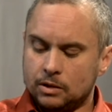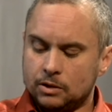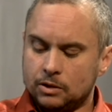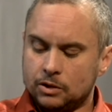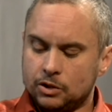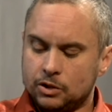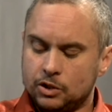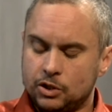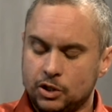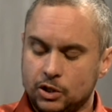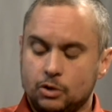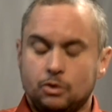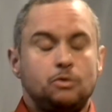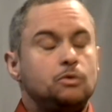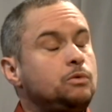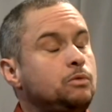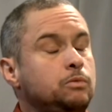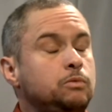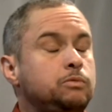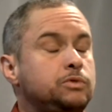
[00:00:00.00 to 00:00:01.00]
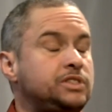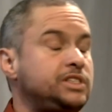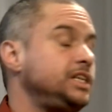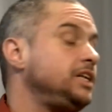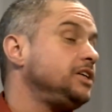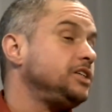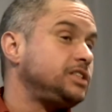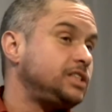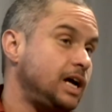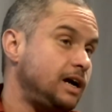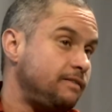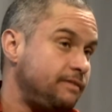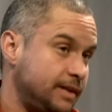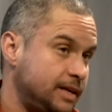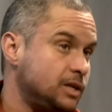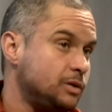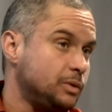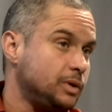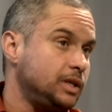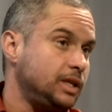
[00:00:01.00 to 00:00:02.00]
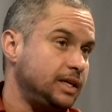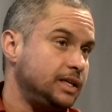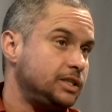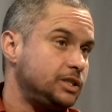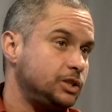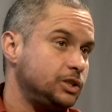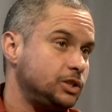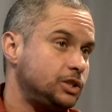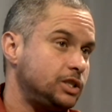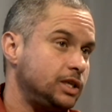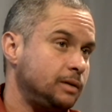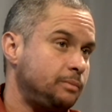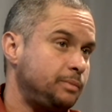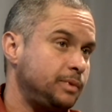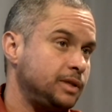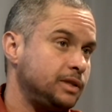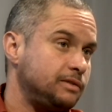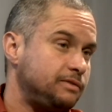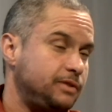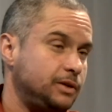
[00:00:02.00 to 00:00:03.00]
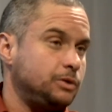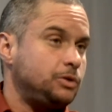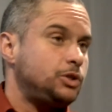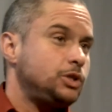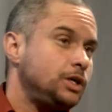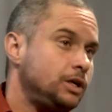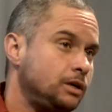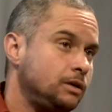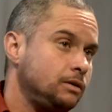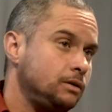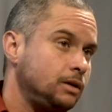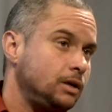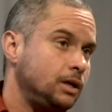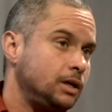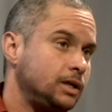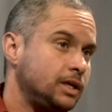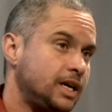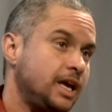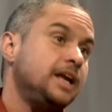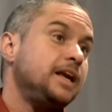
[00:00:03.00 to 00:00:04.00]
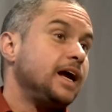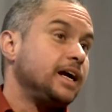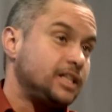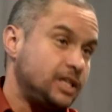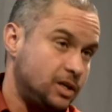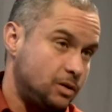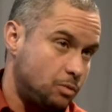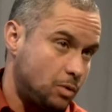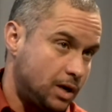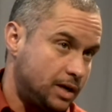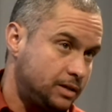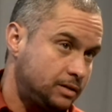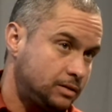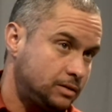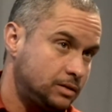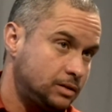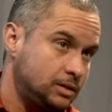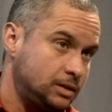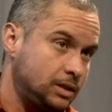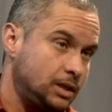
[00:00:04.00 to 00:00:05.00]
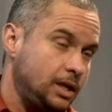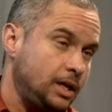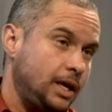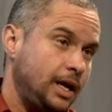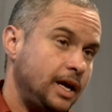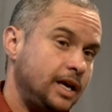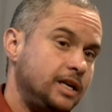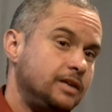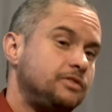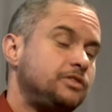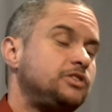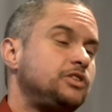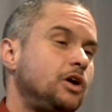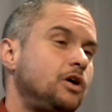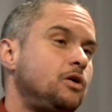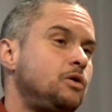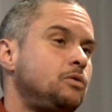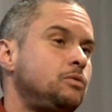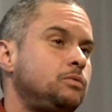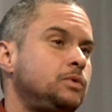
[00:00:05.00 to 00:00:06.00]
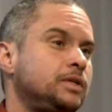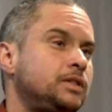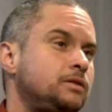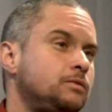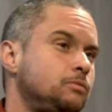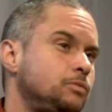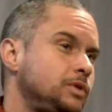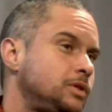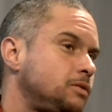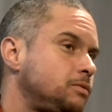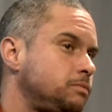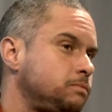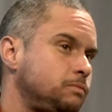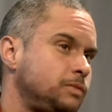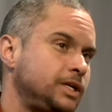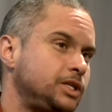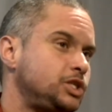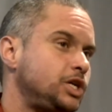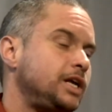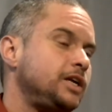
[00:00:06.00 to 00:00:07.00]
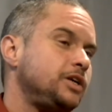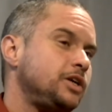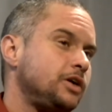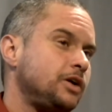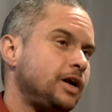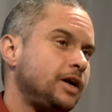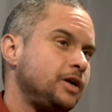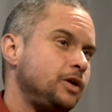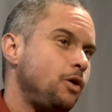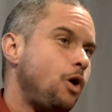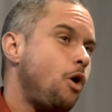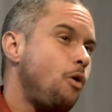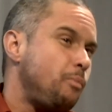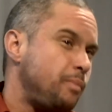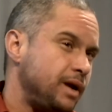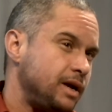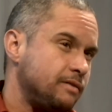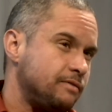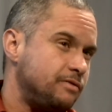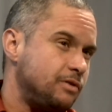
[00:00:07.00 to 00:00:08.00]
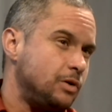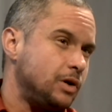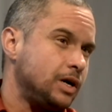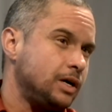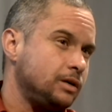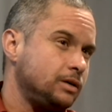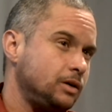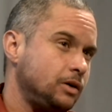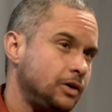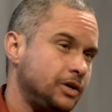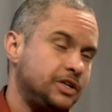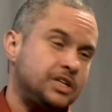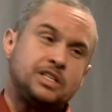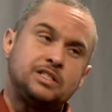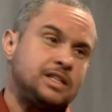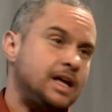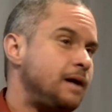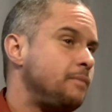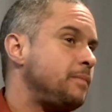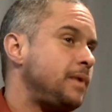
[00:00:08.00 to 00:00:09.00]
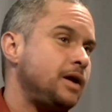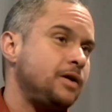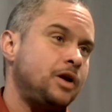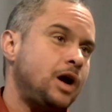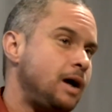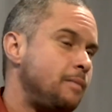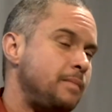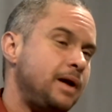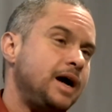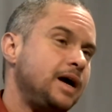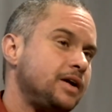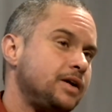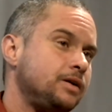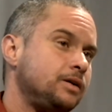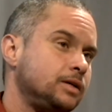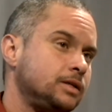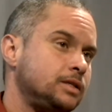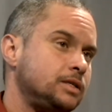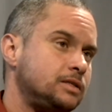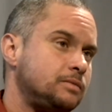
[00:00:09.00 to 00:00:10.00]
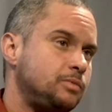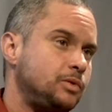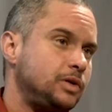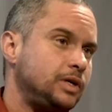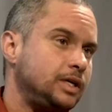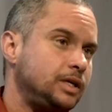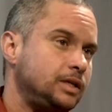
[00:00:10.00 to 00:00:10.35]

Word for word: Do you see yourself in a relationship in the future, a connected one? And if so, with, with what gender are you hoping for? Or does that ma not matter at this point?